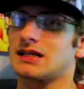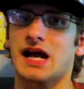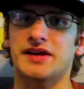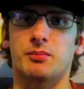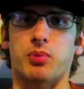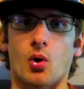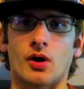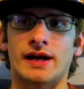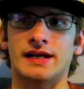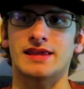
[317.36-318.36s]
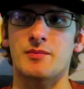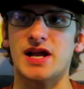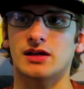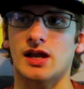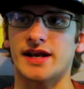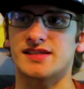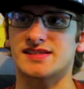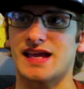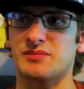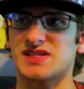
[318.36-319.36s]
kind of boring. They make a lot of the
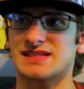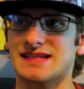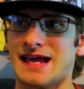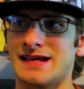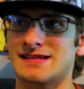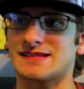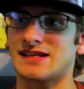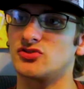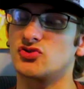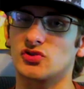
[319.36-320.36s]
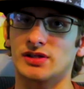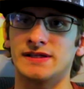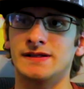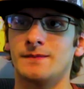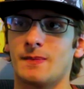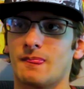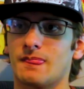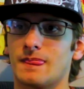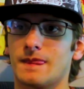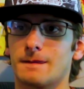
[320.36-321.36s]
same mistakes. And usually,
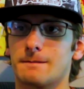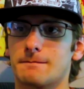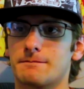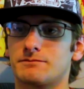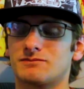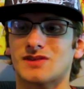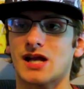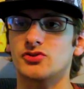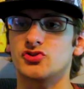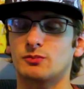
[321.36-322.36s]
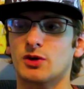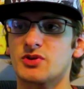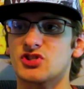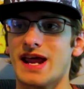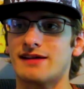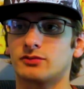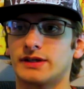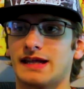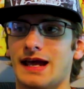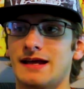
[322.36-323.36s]
pretty much in
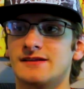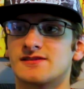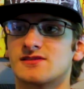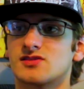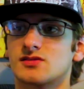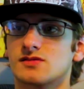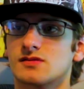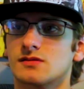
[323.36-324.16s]
every case,